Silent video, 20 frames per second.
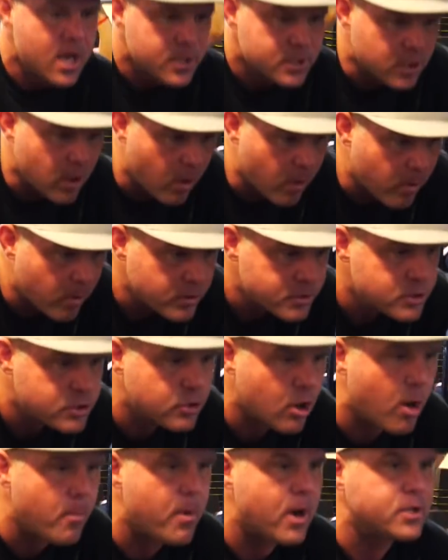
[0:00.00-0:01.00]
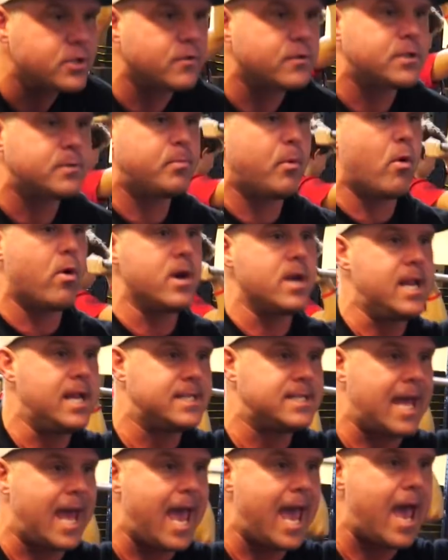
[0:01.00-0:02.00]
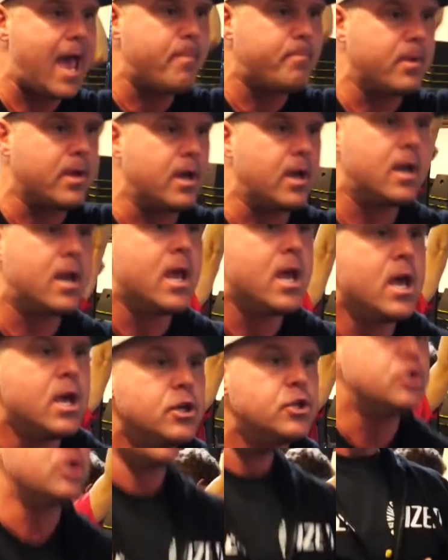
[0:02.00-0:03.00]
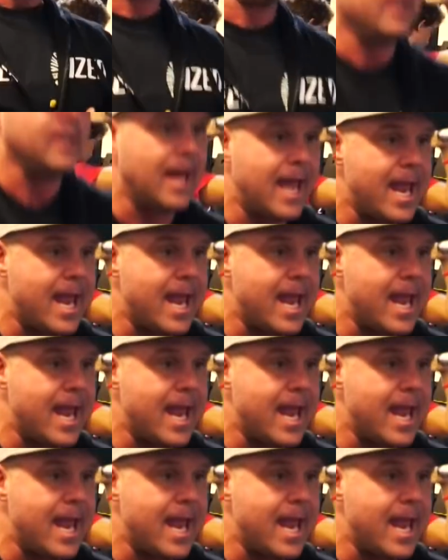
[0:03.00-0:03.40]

So, so much of sport needs to happen jumping and